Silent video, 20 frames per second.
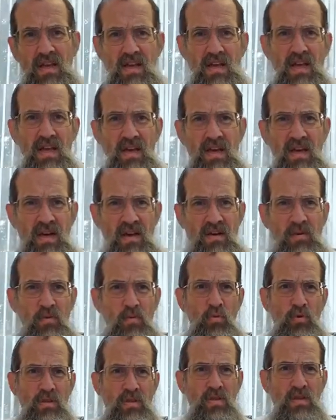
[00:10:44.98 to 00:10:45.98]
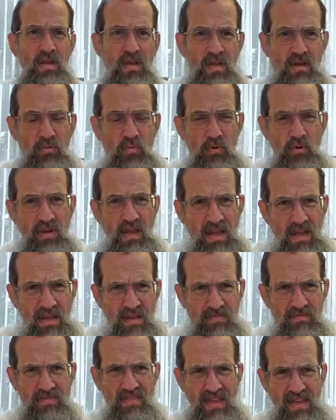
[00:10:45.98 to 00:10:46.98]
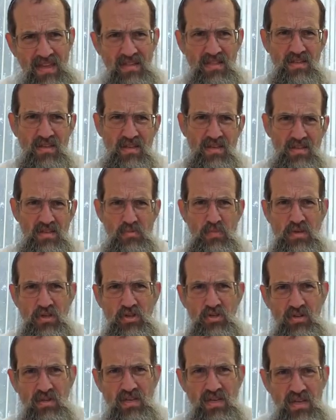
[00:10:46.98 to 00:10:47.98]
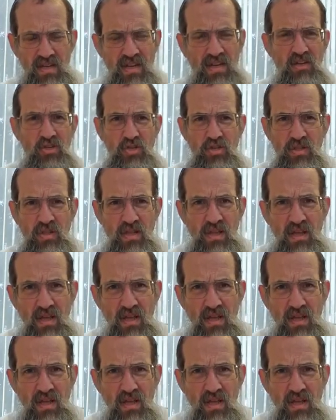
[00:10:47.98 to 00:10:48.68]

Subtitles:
would have that special connection